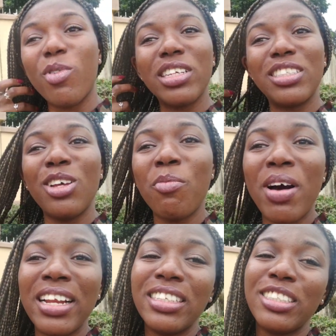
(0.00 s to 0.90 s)
But
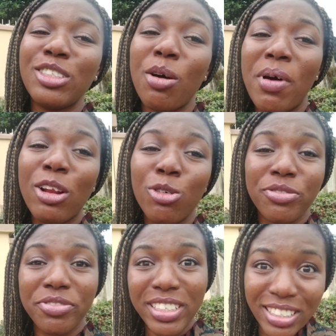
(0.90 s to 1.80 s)
normally, the
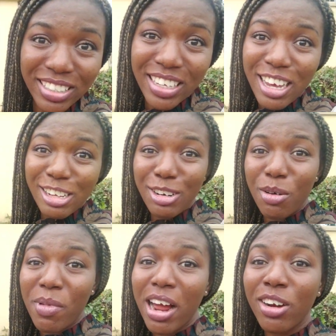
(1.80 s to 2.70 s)

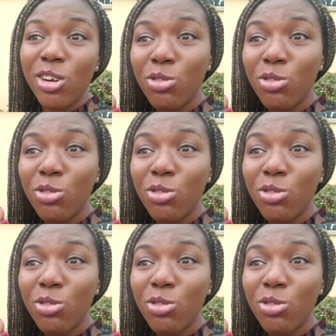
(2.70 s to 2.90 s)
normal